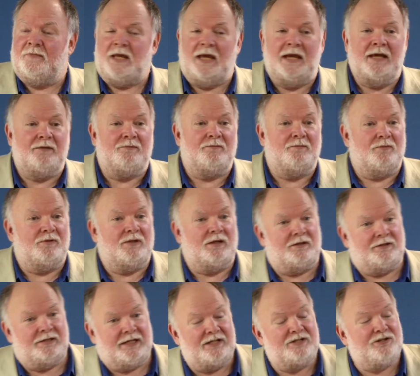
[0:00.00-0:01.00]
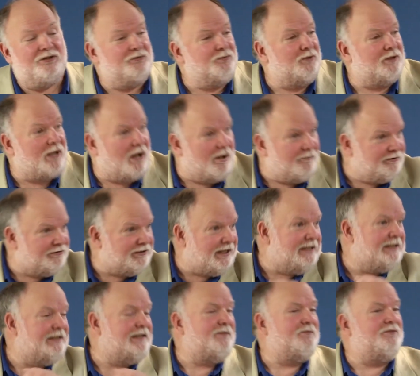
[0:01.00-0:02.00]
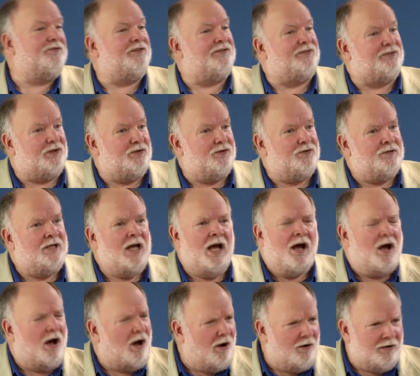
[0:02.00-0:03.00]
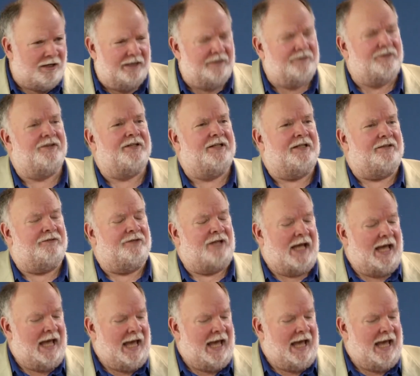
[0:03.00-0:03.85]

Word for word: and teachers were confiscating the numbers at school, all kinds of things.